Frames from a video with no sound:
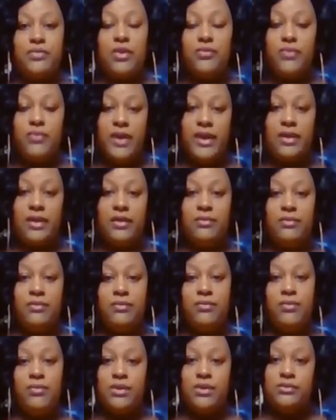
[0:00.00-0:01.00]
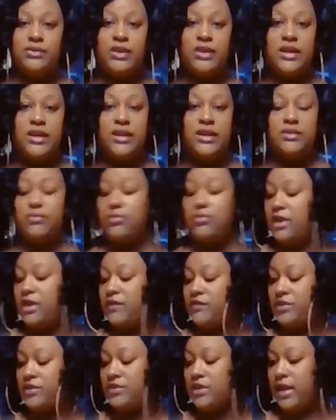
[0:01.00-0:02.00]
rare, well done,
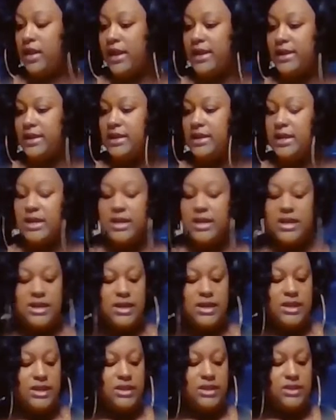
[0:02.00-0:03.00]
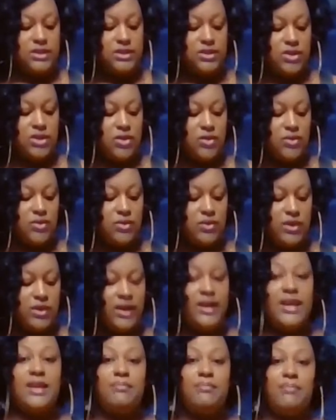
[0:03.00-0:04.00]
whatever you like. So
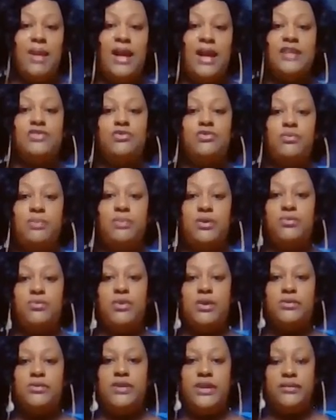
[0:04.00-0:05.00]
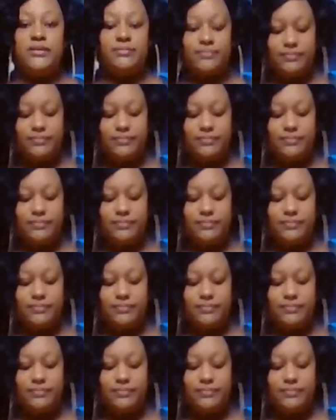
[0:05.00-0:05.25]
again, mine will be well done.